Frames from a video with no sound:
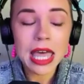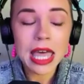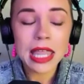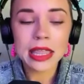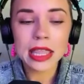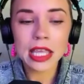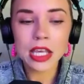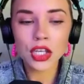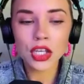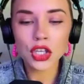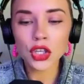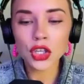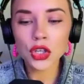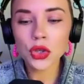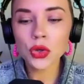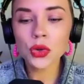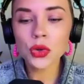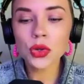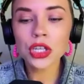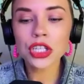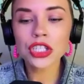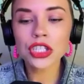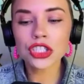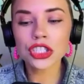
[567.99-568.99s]
that you
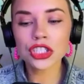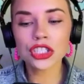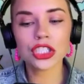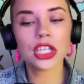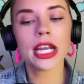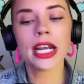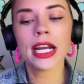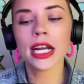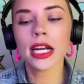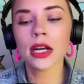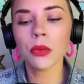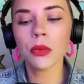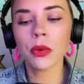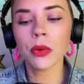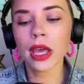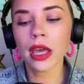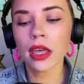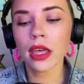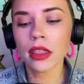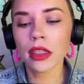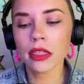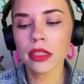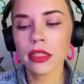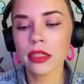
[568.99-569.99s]
could share
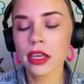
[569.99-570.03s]
with